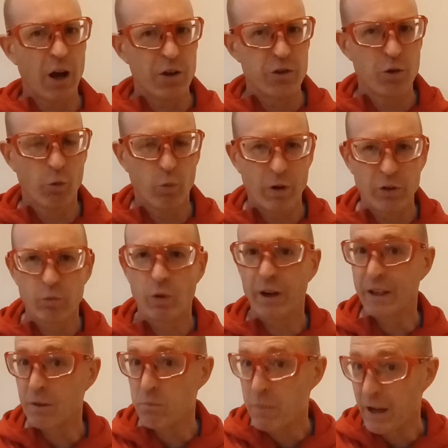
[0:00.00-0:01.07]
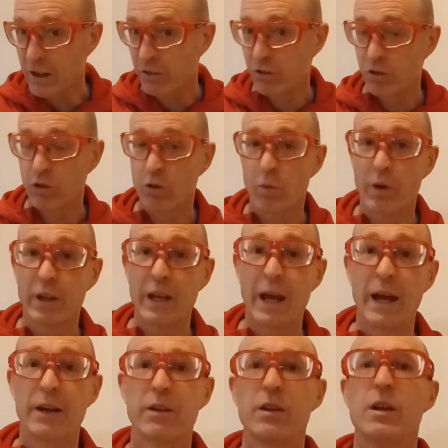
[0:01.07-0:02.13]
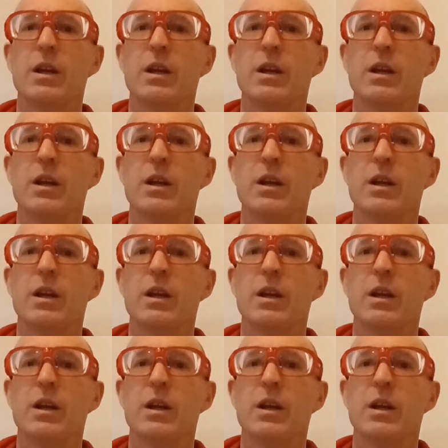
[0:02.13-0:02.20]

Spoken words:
your race walking pace you're going at,